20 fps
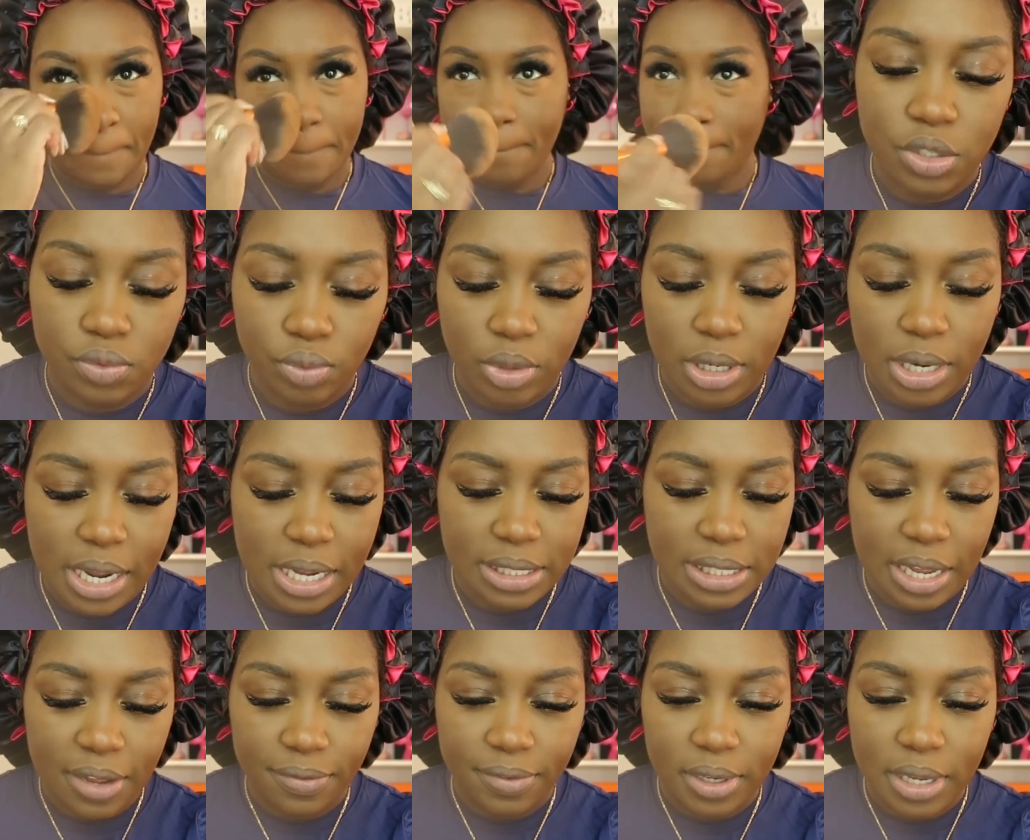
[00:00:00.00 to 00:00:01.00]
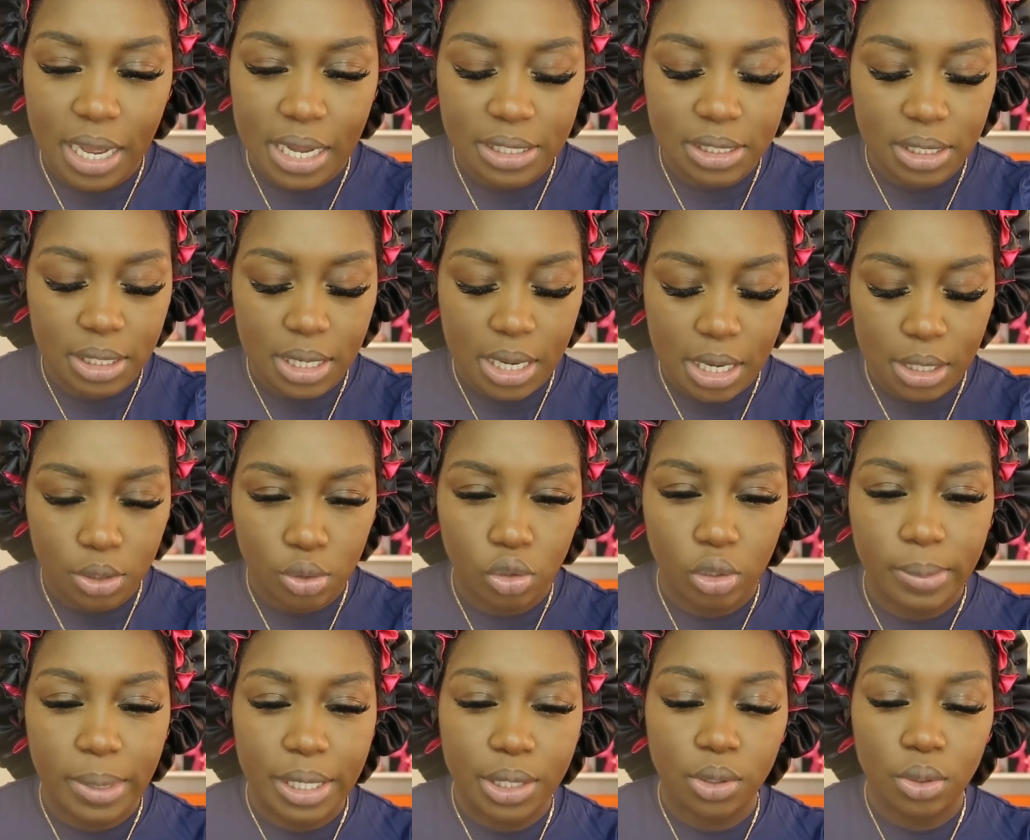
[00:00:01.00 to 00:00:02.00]
Just realized I forgot to
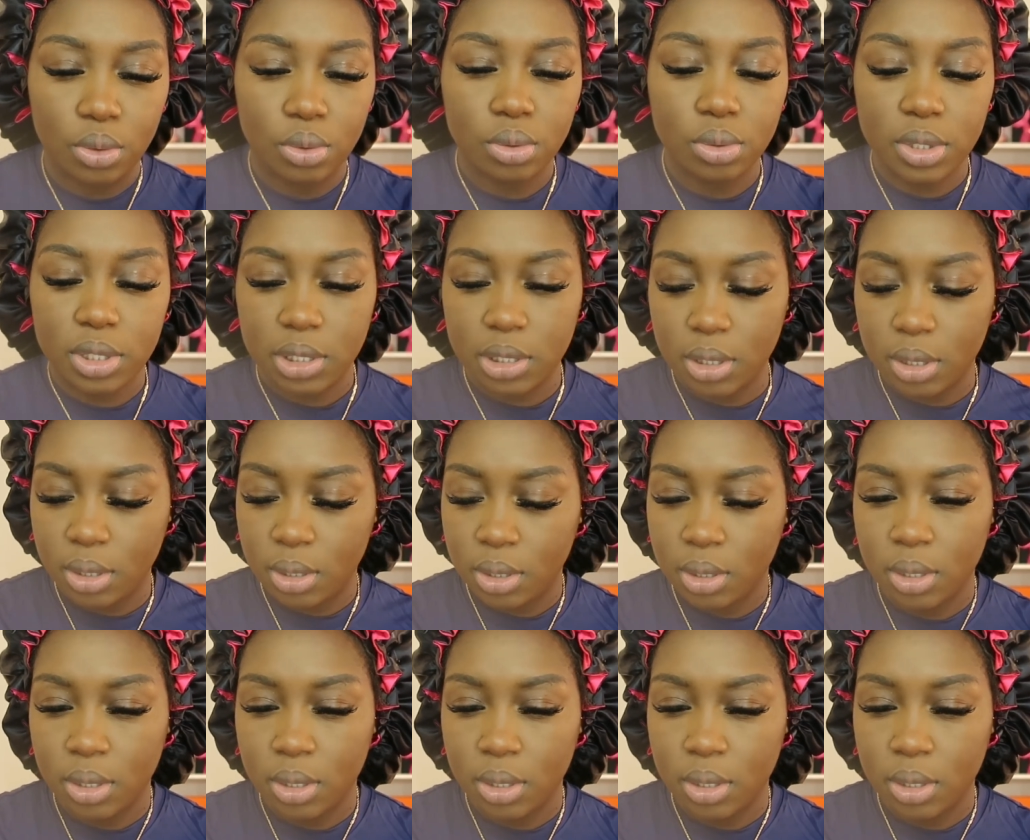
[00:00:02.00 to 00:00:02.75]
contour my nose,